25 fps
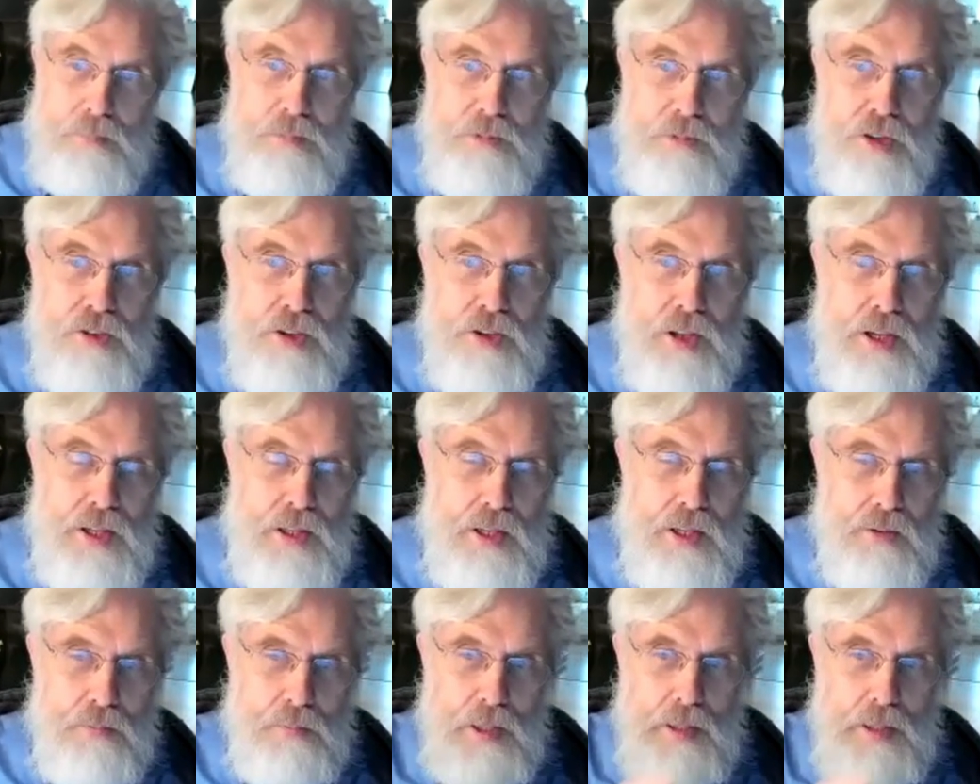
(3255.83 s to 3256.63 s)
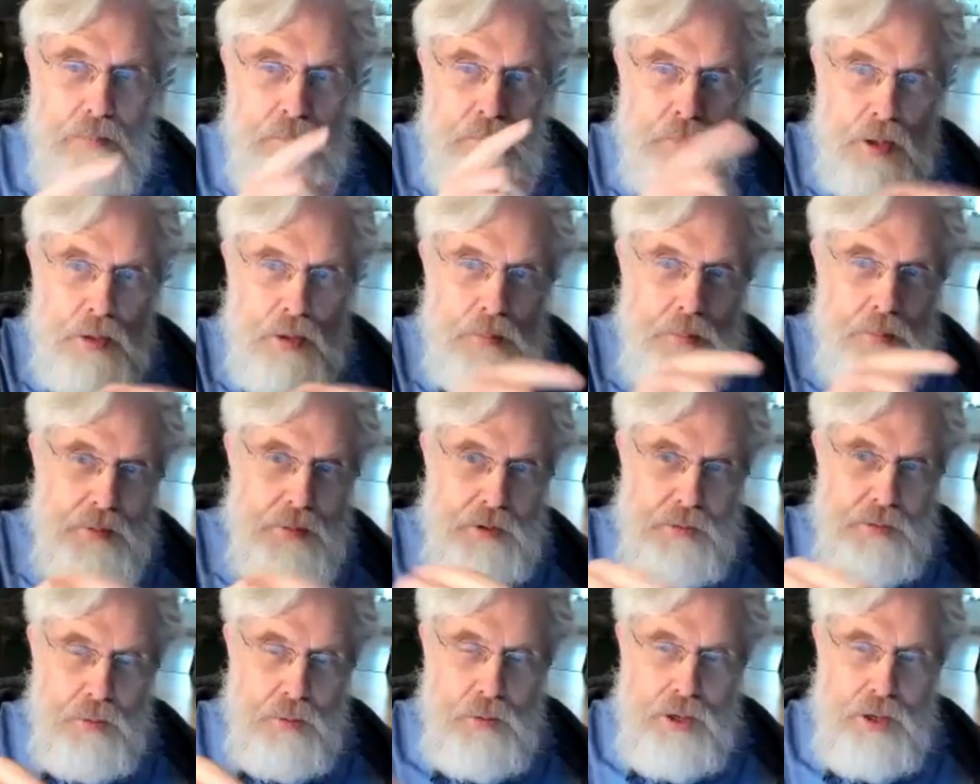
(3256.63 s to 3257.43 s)
Just like there have been multiple
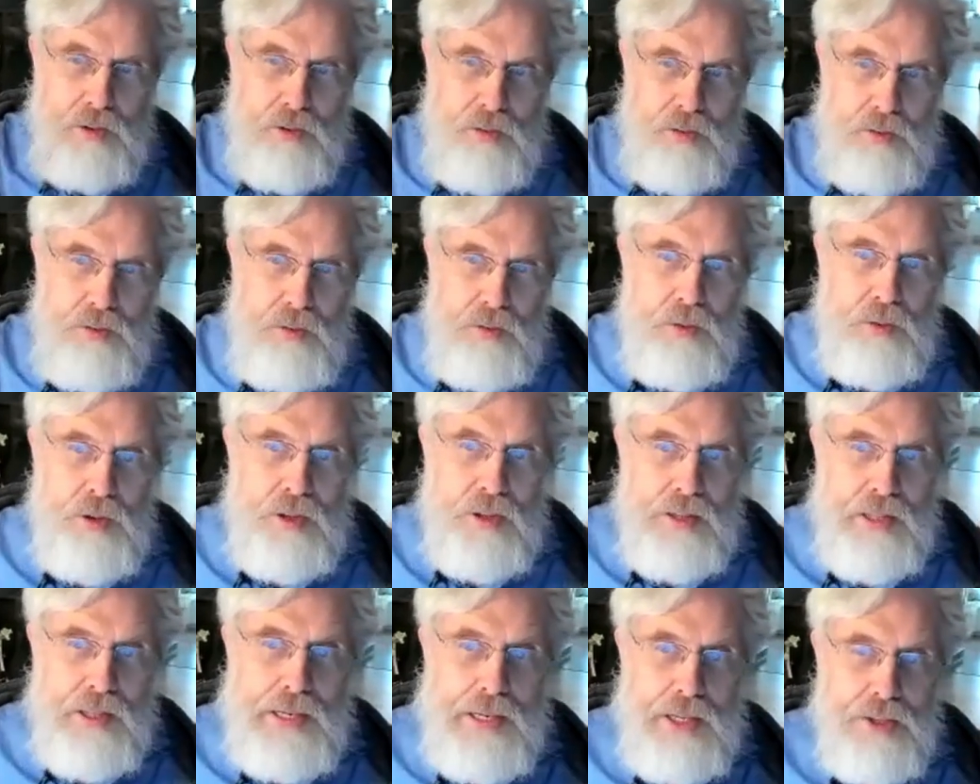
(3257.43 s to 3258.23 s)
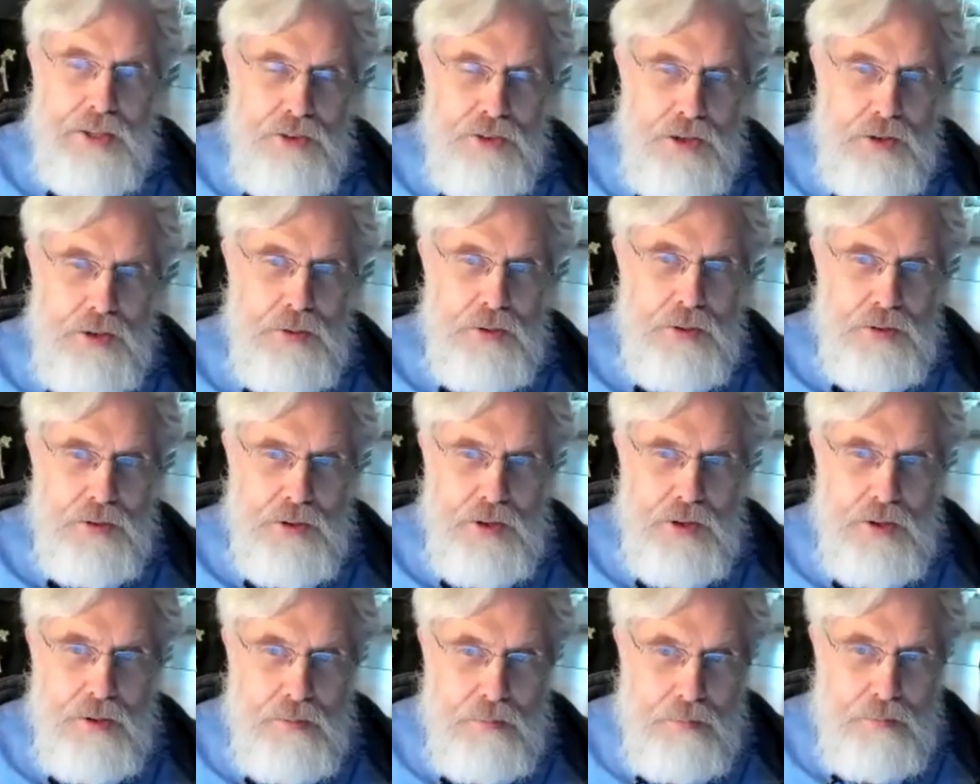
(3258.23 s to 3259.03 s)
different ways of doing DNA
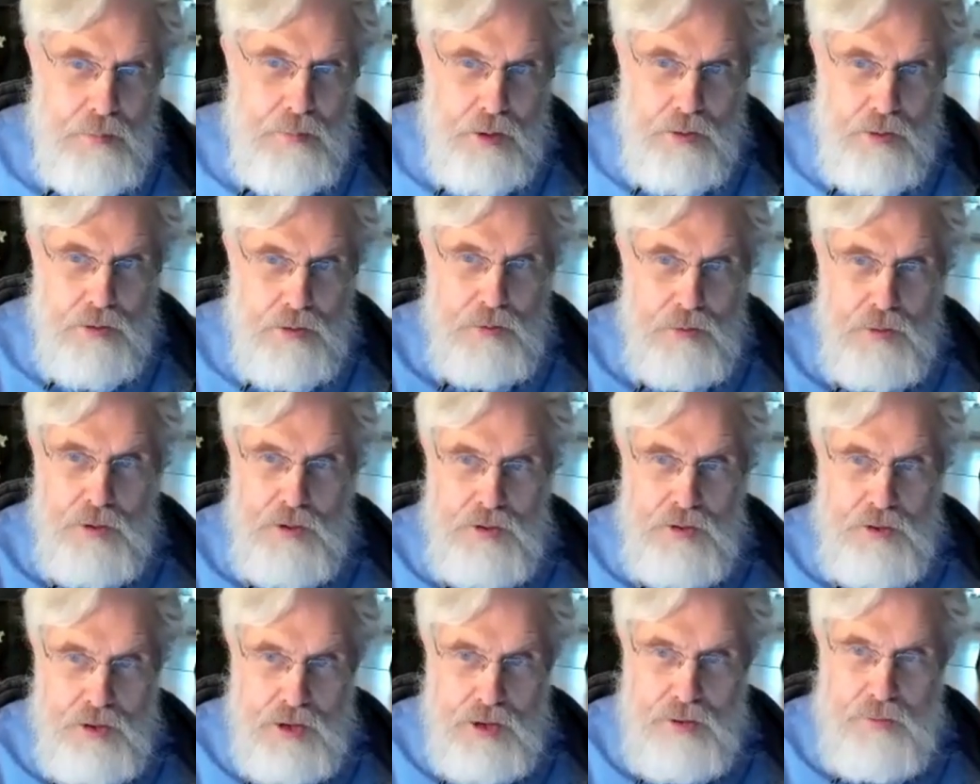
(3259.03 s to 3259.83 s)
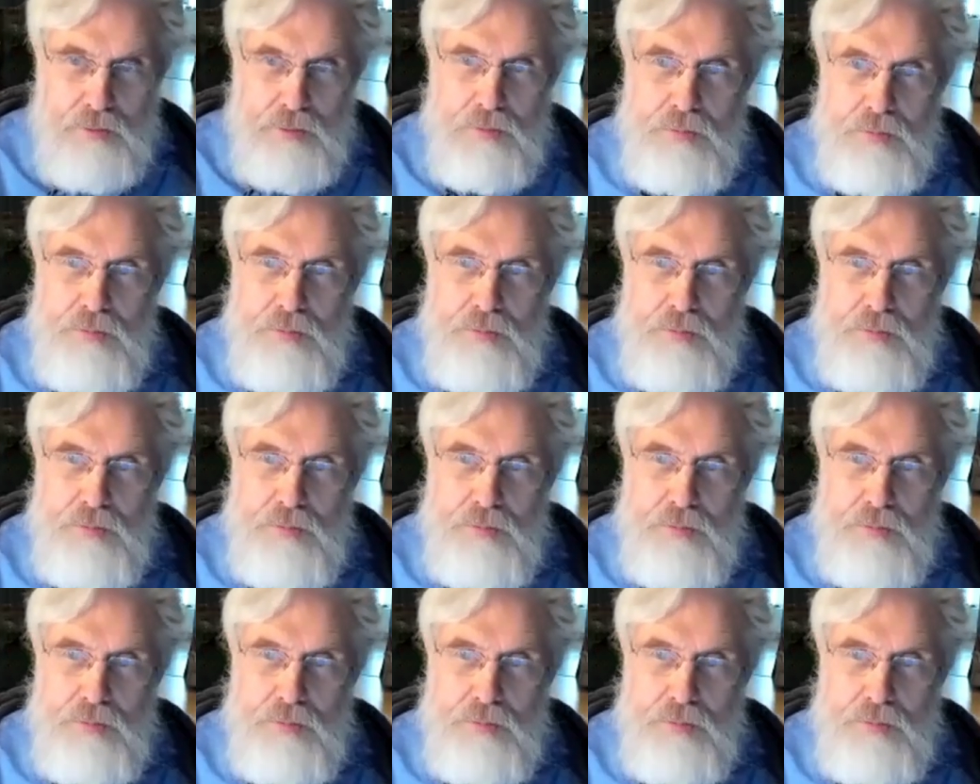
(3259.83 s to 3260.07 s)
sequencing, most of which I've